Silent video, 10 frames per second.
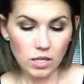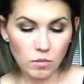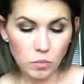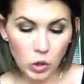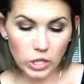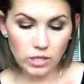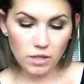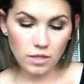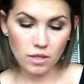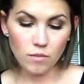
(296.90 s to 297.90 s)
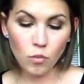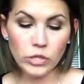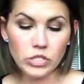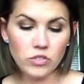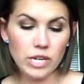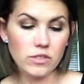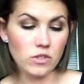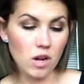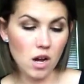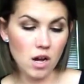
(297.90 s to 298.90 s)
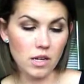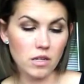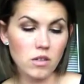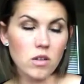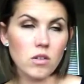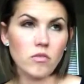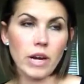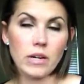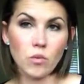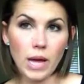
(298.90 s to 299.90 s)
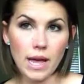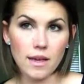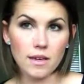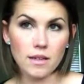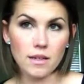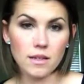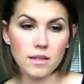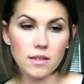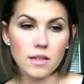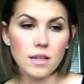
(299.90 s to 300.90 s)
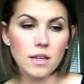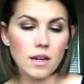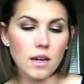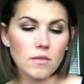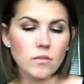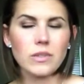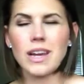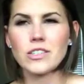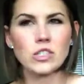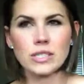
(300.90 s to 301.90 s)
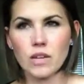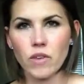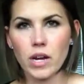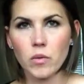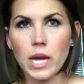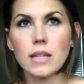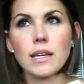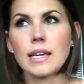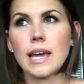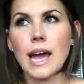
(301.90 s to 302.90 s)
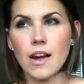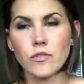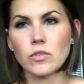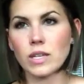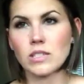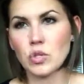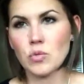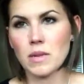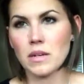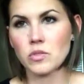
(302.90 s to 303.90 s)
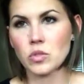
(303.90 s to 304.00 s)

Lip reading: put moisturizer on right away, well, not, I shouldn't say right away, like after like 2 minutes or